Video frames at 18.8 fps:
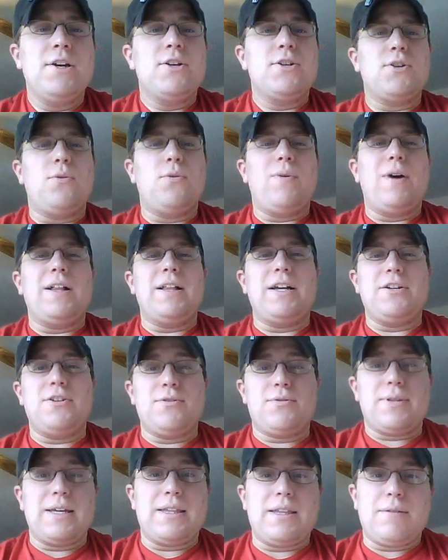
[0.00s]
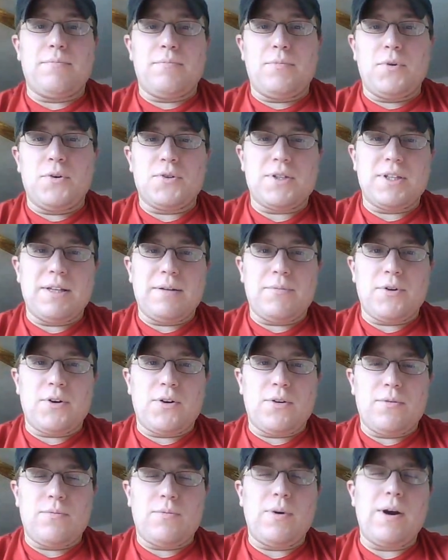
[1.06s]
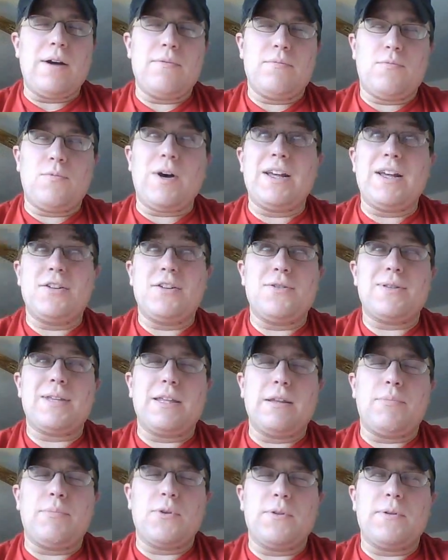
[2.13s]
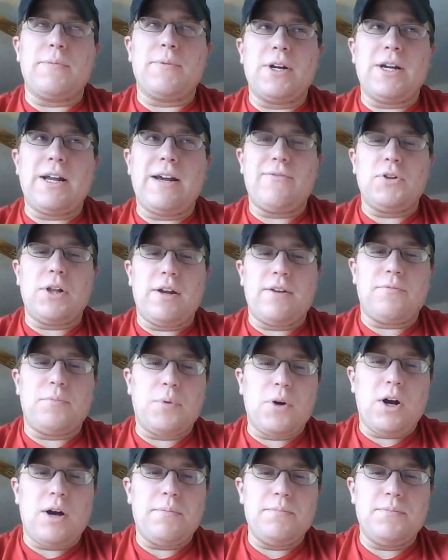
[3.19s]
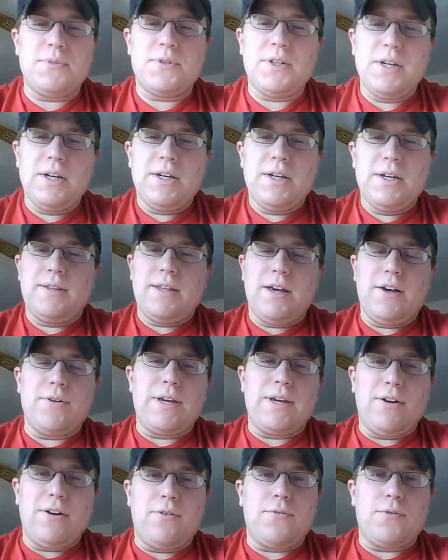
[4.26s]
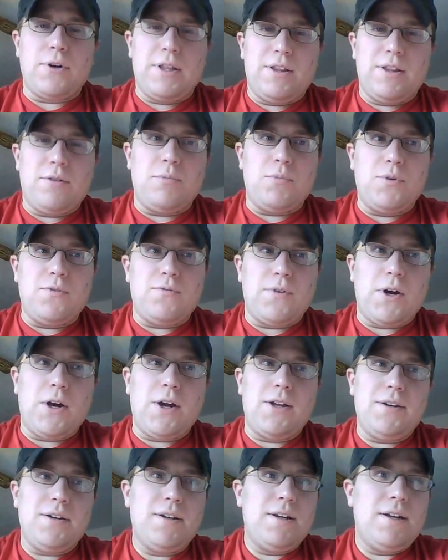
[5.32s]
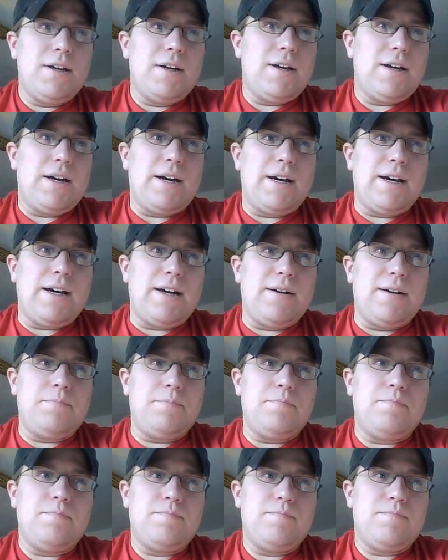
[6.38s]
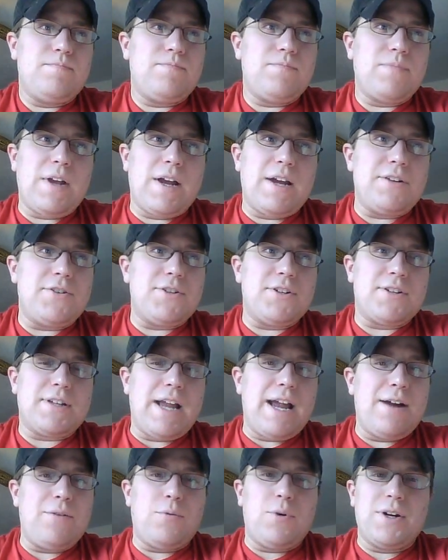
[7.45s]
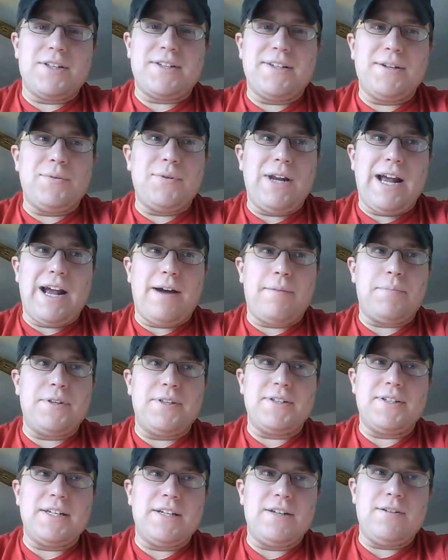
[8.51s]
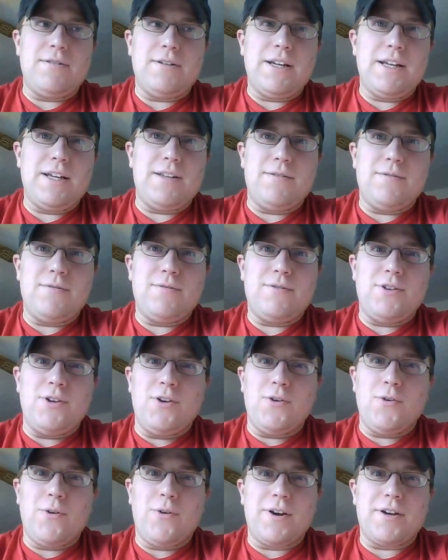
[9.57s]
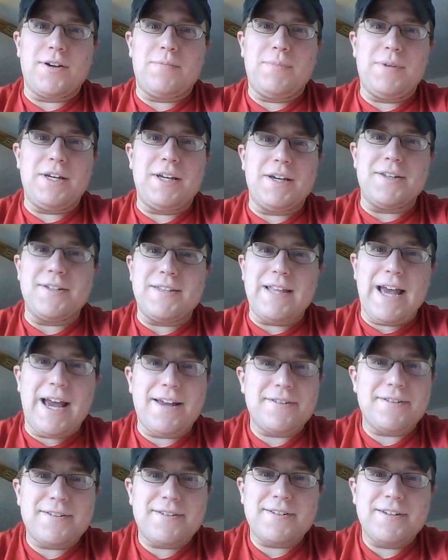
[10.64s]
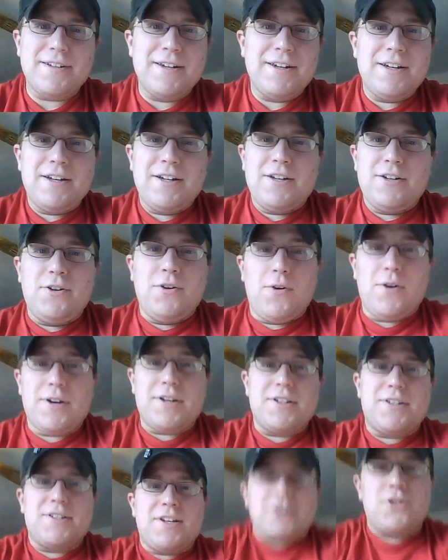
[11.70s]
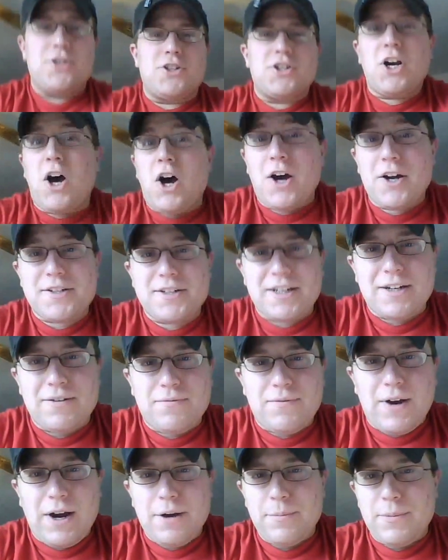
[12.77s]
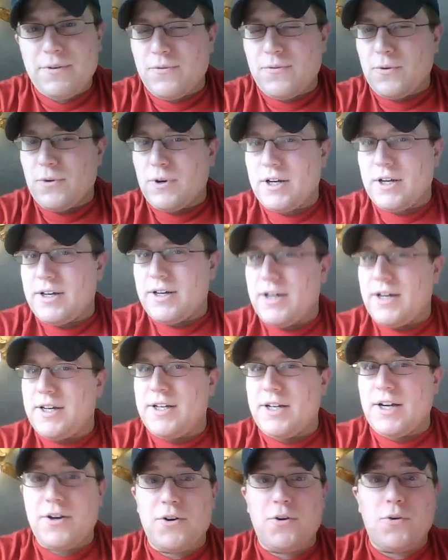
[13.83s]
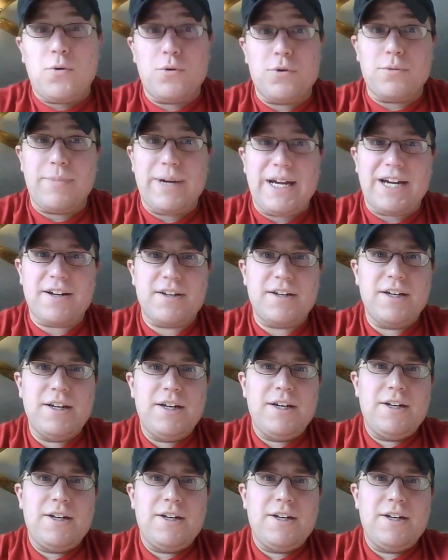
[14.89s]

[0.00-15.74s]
So while I do think that most of them are, while I do think that both of them are going a lot of problems, they'll get over it and they'll move on. Um, I want to see what happens in New York because that's New York is such a toxic environment for a young quarterback.